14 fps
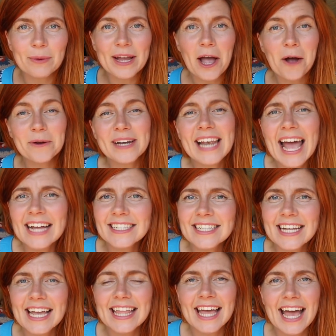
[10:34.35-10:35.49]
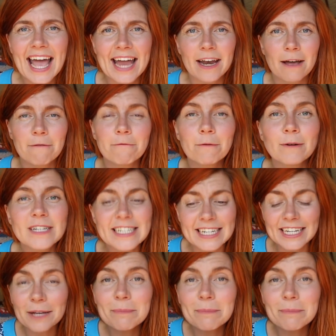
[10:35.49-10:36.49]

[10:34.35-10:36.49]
we own land together and are forging